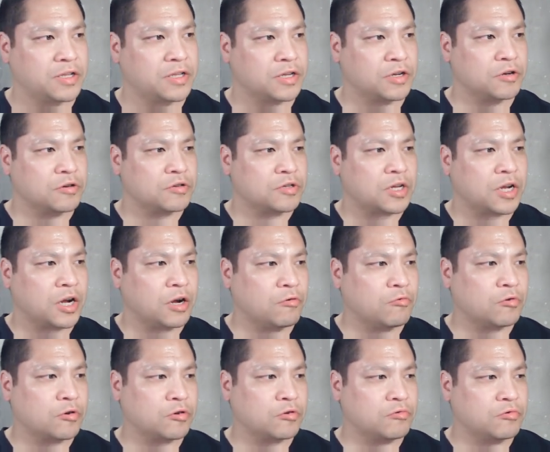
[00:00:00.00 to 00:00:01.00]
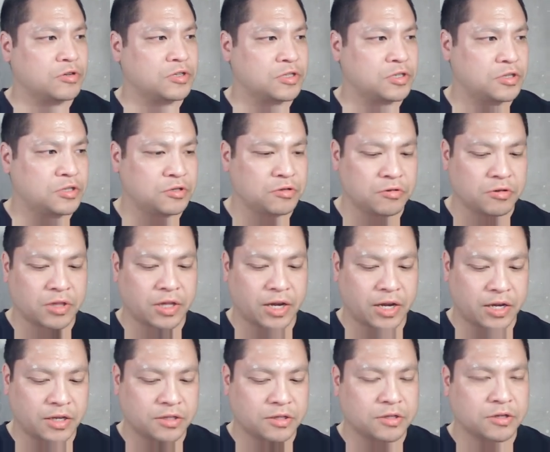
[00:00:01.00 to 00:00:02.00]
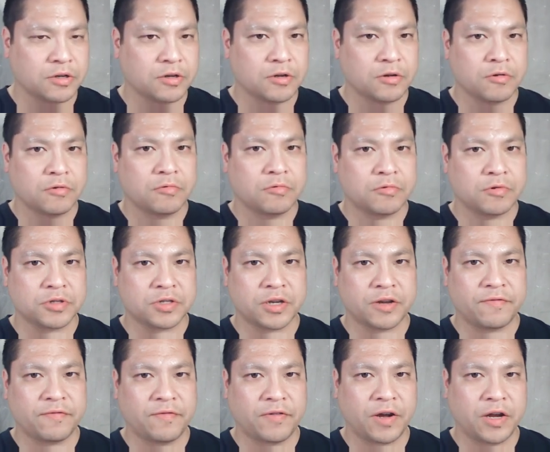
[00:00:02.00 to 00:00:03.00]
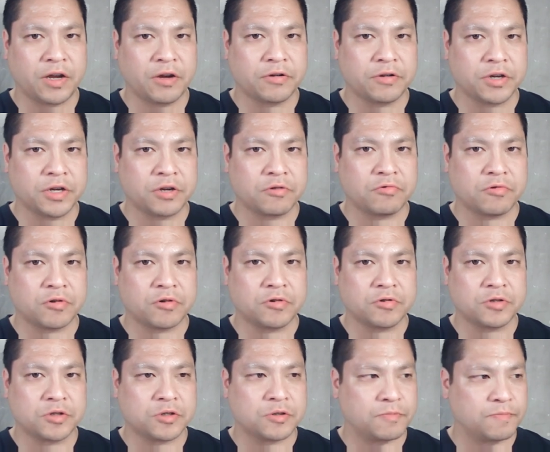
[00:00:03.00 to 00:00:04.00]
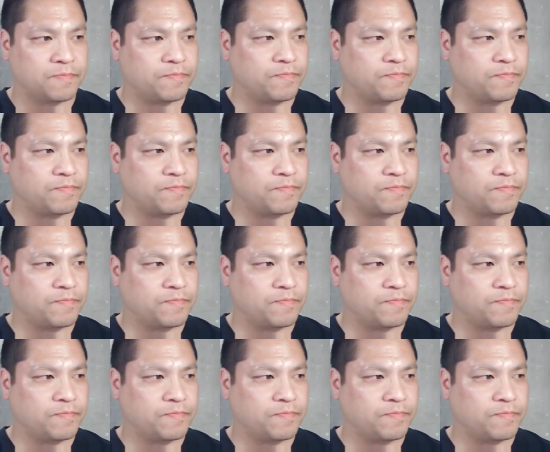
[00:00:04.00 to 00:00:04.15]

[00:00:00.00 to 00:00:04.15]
and here's how we're going to do that. We'll say file equals